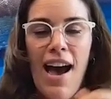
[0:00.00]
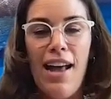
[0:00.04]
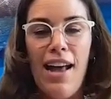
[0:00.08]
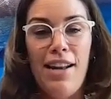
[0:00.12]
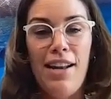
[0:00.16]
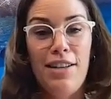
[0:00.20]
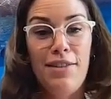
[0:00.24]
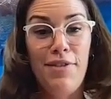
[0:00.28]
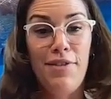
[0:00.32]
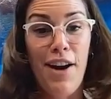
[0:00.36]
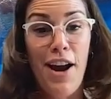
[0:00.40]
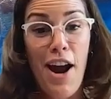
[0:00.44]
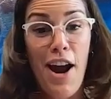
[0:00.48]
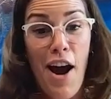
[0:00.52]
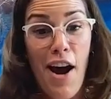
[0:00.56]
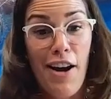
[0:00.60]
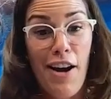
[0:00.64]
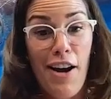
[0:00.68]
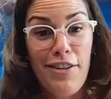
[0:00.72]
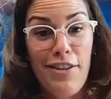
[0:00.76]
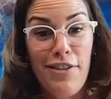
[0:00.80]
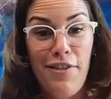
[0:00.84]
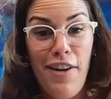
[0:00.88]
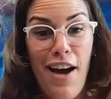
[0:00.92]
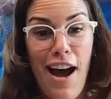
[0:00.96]
And it's very
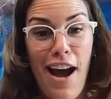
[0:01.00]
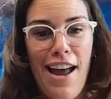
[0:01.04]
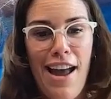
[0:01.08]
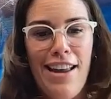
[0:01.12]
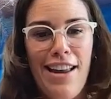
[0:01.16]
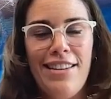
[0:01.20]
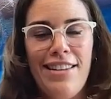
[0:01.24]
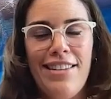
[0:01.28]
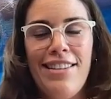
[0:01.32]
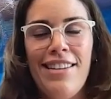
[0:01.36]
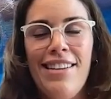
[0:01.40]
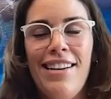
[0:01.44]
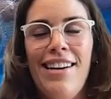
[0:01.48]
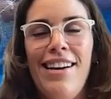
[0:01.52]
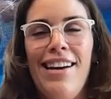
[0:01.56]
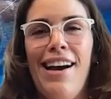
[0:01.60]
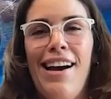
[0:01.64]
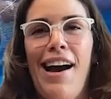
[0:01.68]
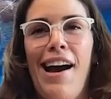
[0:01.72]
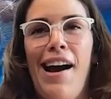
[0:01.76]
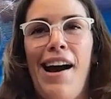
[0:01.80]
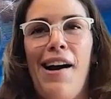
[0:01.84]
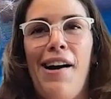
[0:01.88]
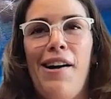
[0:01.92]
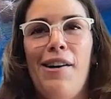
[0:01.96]
hard to find.
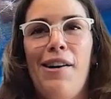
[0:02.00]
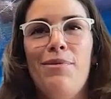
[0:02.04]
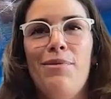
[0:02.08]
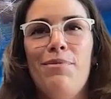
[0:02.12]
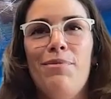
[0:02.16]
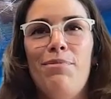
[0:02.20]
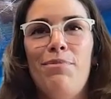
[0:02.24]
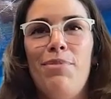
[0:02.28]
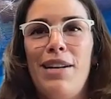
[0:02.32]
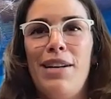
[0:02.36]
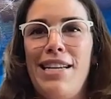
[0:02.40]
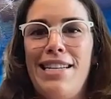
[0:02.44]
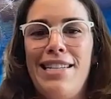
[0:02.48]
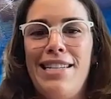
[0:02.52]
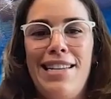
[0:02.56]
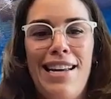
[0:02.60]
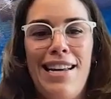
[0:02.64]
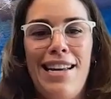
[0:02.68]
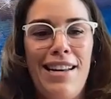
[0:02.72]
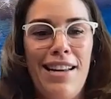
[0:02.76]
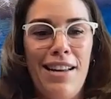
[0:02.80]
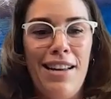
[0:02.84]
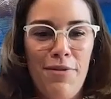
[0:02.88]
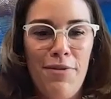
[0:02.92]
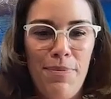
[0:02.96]
Um, but he
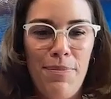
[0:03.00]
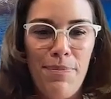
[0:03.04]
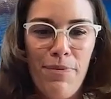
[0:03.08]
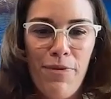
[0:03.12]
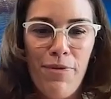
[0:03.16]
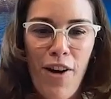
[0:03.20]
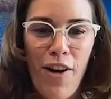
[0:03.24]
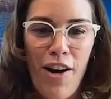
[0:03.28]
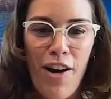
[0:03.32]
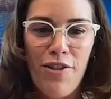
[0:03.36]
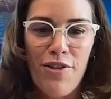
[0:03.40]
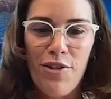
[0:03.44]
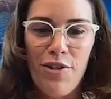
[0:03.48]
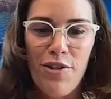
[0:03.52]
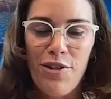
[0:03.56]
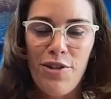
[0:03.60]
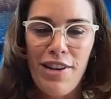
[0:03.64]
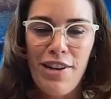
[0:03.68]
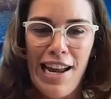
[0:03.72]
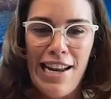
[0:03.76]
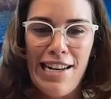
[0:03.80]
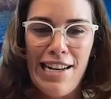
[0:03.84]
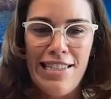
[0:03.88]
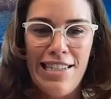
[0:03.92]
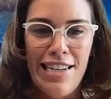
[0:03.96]
did. He found all
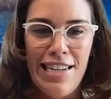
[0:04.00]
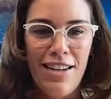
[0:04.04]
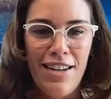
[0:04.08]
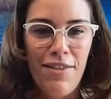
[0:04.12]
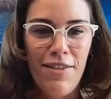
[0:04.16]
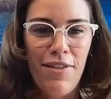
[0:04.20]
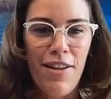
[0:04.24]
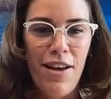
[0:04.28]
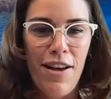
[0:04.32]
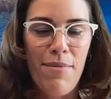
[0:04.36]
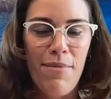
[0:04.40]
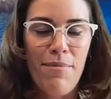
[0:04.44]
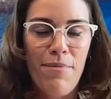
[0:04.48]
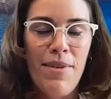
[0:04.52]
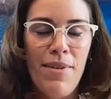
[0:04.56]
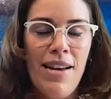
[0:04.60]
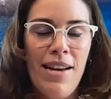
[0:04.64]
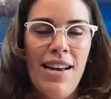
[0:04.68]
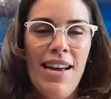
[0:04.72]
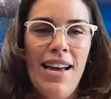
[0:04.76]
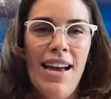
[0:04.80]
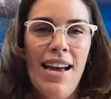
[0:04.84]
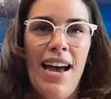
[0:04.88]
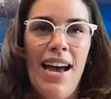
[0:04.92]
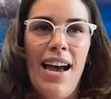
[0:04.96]
19 of them.
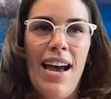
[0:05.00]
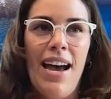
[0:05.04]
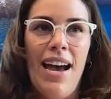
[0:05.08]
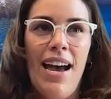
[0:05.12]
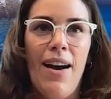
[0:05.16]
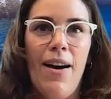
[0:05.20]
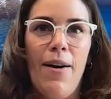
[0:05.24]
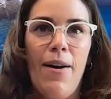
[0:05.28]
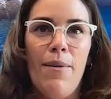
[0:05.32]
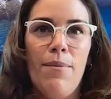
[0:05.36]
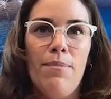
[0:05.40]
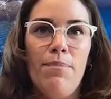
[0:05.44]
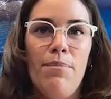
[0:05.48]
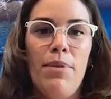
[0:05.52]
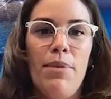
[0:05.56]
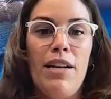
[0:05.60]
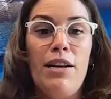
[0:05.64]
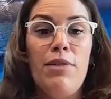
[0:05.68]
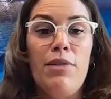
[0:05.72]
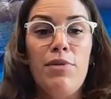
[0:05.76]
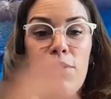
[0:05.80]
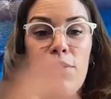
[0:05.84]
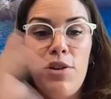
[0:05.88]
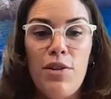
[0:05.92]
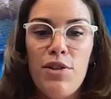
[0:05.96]
Um, but
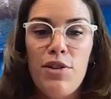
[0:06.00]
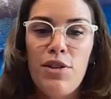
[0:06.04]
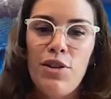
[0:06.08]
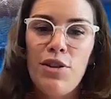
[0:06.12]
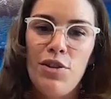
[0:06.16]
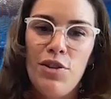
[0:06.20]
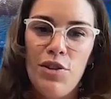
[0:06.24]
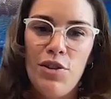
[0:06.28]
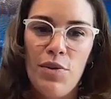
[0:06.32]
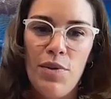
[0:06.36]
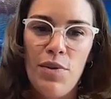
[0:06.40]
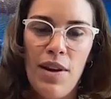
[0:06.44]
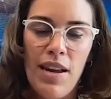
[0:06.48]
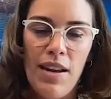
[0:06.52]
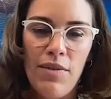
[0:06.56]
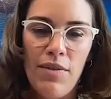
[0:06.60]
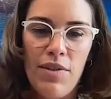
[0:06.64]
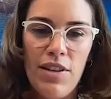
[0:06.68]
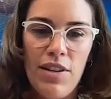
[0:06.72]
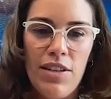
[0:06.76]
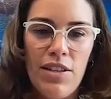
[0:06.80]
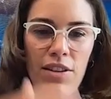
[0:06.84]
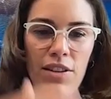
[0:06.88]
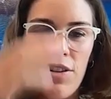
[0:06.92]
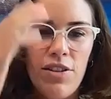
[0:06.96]
he was also
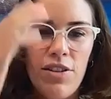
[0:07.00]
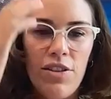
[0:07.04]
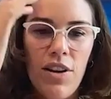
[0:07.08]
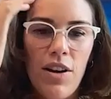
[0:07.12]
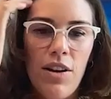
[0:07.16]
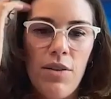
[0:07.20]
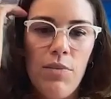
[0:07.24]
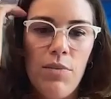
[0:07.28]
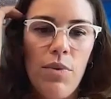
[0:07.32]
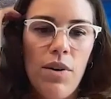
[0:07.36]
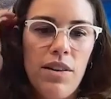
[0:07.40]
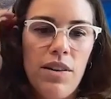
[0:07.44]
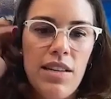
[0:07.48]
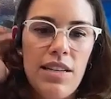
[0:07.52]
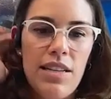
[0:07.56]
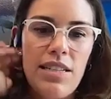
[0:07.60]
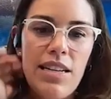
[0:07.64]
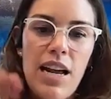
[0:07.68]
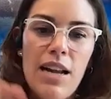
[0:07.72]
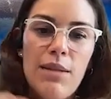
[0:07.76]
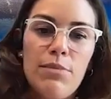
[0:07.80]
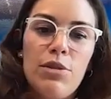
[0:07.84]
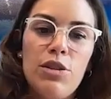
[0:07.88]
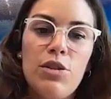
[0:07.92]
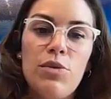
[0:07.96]
doing research on what
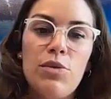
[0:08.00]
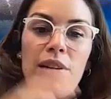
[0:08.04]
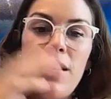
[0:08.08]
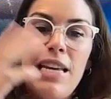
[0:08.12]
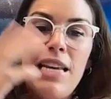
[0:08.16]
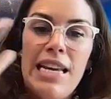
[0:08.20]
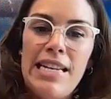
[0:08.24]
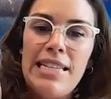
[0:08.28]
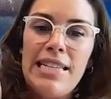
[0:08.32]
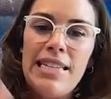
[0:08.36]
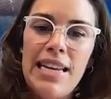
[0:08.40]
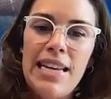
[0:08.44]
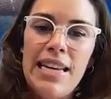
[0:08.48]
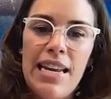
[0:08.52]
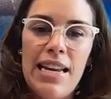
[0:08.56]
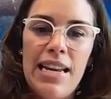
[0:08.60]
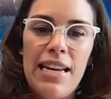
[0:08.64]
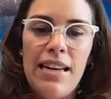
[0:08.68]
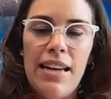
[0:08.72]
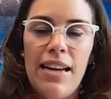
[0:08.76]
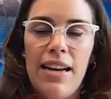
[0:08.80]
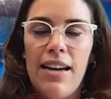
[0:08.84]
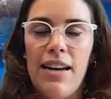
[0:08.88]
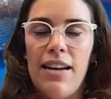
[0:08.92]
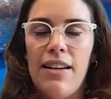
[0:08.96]
these animals were
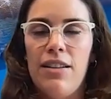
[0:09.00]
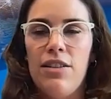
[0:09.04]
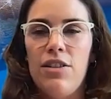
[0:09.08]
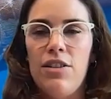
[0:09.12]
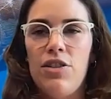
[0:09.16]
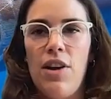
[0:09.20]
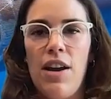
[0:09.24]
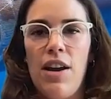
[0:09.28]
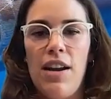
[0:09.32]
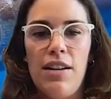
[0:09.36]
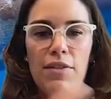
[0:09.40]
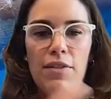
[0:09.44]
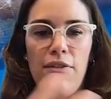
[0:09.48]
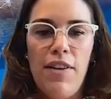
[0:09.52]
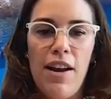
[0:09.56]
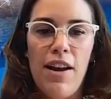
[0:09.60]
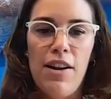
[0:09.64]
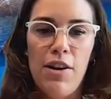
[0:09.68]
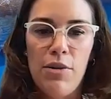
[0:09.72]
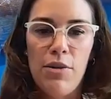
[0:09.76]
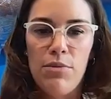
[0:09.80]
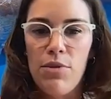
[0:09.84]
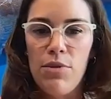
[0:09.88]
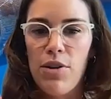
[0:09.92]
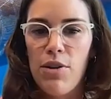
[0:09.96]
eating and trying to
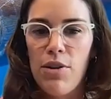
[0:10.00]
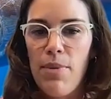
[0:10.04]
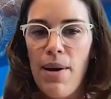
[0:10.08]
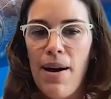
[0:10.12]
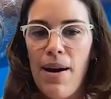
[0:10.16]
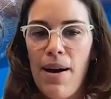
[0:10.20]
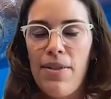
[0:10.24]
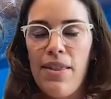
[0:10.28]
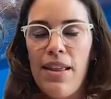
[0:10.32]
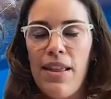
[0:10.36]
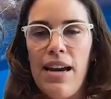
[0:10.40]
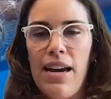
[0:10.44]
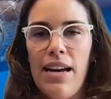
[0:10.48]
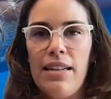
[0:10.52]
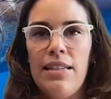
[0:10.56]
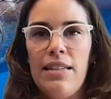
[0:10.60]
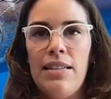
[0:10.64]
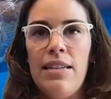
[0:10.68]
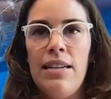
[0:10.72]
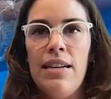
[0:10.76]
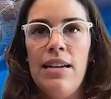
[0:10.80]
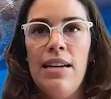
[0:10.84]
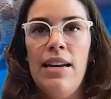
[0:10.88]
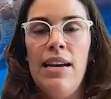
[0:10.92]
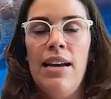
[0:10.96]
find out more about that
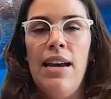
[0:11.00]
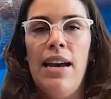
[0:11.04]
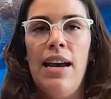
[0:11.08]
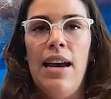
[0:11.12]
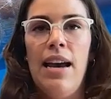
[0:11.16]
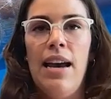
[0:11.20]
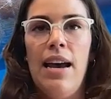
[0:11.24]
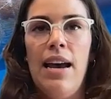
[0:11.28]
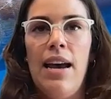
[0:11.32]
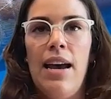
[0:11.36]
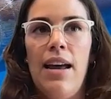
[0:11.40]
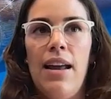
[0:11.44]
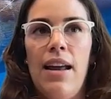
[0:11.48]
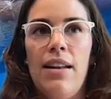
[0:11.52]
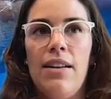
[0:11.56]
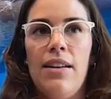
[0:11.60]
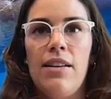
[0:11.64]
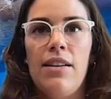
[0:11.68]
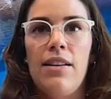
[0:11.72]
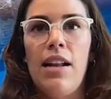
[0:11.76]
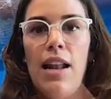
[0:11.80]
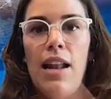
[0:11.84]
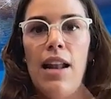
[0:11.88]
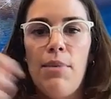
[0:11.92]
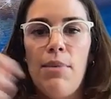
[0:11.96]

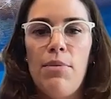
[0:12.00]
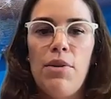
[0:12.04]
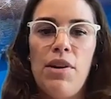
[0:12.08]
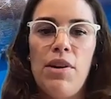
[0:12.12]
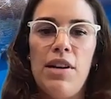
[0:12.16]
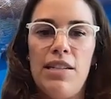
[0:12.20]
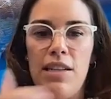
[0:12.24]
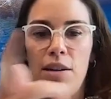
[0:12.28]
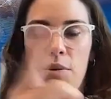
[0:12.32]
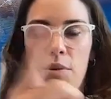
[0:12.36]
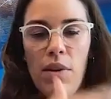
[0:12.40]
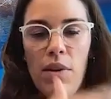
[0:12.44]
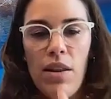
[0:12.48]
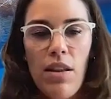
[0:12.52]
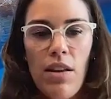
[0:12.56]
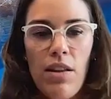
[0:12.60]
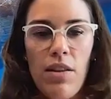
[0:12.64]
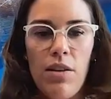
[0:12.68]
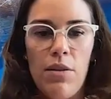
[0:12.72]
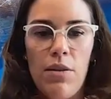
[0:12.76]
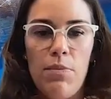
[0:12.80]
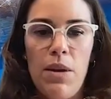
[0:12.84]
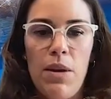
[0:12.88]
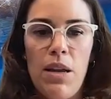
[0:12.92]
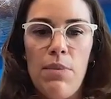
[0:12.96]
and collaborating with
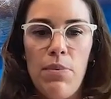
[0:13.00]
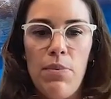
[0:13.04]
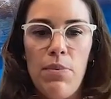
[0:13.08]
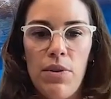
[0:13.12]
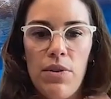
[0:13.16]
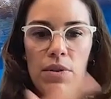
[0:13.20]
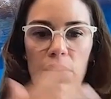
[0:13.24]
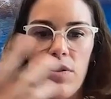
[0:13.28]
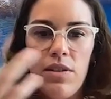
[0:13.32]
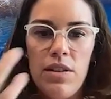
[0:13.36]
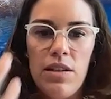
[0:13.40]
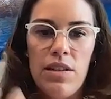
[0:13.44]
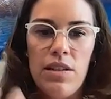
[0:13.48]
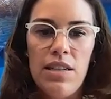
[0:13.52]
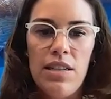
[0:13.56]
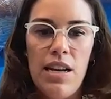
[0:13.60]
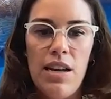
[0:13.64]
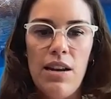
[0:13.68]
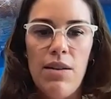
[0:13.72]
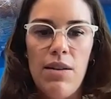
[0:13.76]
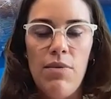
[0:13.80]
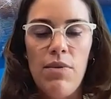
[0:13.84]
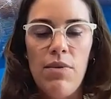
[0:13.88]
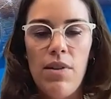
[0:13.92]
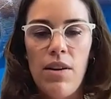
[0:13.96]
other people to
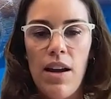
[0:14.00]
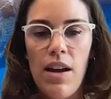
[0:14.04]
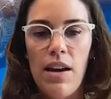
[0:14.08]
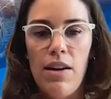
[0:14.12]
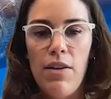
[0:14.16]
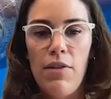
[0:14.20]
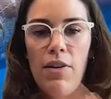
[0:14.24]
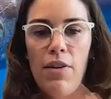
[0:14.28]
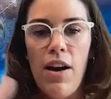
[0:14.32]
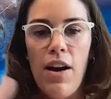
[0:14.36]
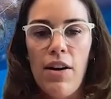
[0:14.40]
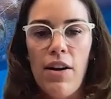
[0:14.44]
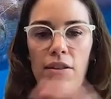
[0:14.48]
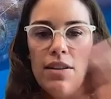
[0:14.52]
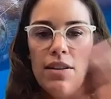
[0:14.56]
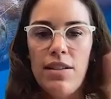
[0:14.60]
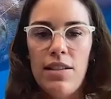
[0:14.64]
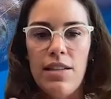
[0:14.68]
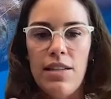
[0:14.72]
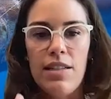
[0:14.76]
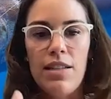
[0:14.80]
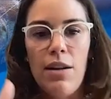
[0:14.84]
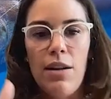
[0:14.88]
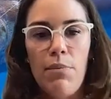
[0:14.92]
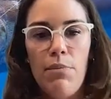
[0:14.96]
see kind of how
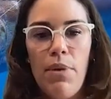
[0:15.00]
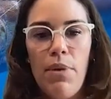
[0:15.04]
does this